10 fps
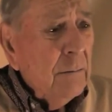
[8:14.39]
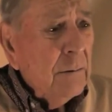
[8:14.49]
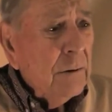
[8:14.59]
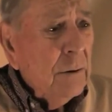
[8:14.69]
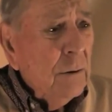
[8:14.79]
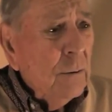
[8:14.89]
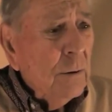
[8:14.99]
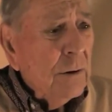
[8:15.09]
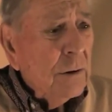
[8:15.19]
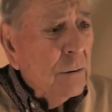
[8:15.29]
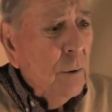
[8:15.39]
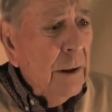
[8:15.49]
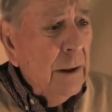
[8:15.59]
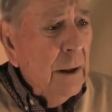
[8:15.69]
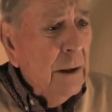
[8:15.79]
so it was
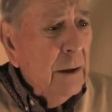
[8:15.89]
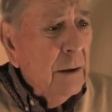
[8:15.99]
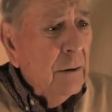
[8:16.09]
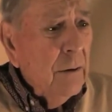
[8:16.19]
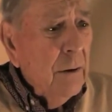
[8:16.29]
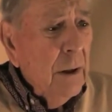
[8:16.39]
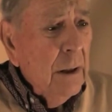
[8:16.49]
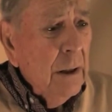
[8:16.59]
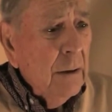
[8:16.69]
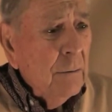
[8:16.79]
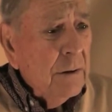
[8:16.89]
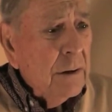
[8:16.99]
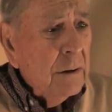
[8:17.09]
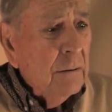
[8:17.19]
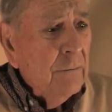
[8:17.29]
quite a
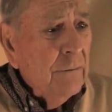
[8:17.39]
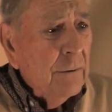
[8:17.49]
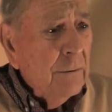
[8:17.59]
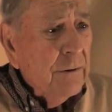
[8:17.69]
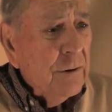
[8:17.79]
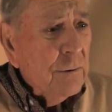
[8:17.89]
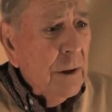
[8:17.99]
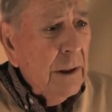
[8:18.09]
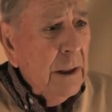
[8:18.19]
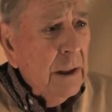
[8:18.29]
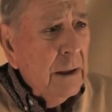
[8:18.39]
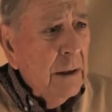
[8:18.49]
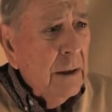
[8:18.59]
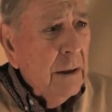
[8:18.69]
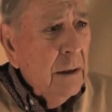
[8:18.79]
vigorous training, and
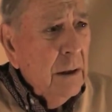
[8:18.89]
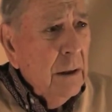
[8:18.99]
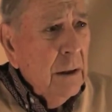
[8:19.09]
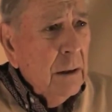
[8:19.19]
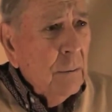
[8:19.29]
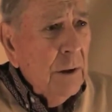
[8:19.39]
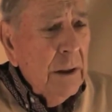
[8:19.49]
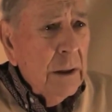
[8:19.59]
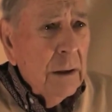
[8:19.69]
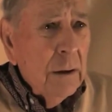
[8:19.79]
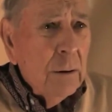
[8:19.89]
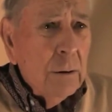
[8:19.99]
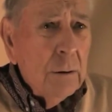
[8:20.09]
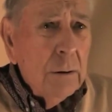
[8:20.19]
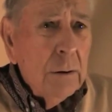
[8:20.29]
we had to
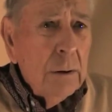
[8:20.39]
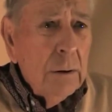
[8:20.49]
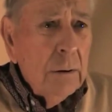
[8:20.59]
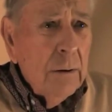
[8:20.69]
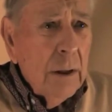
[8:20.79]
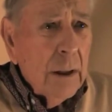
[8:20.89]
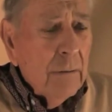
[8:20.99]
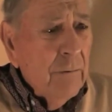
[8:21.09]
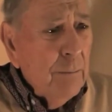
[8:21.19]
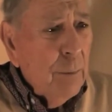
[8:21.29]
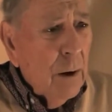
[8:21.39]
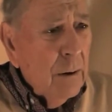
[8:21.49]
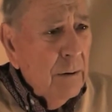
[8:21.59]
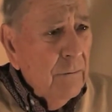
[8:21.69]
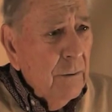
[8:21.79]
learn every
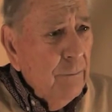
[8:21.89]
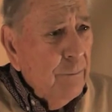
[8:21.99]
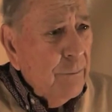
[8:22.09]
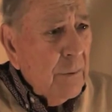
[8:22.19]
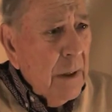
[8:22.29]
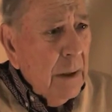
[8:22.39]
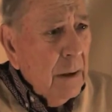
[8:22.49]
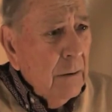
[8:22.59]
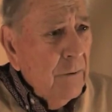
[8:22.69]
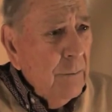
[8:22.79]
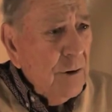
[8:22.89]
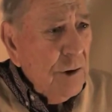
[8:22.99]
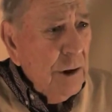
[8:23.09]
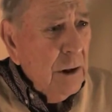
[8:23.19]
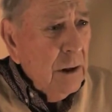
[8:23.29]
part of the
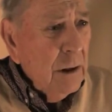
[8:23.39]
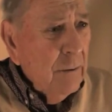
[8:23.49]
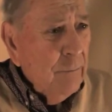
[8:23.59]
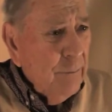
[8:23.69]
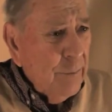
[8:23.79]
machine gun, the